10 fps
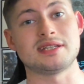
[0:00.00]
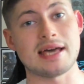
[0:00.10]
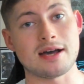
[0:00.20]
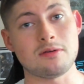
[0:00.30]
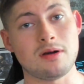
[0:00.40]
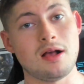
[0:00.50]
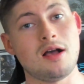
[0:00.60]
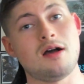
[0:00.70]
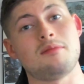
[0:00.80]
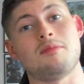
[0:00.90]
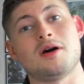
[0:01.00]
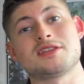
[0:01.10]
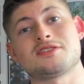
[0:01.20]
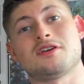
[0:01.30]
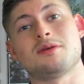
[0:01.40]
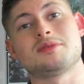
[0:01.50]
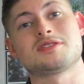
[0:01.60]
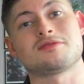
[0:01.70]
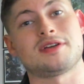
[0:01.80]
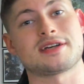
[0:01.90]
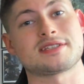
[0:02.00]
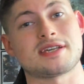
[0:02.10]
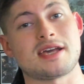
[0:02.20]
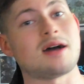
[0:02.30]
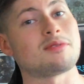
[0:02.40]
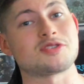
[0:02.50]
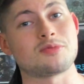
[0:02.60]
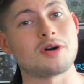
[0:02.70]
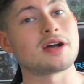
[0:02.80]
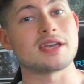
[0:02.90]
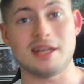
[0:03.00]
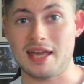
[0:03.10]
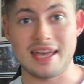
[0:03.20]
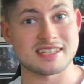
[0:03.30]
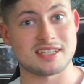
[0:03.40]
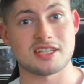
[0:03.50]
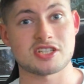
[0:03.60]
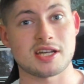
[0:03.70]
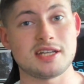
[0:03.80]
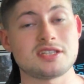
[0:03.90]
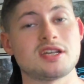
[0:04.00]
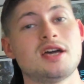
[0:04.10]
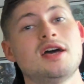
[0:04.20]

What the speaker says: Now, my timings of, like I say, how much I'm working isn't going to change.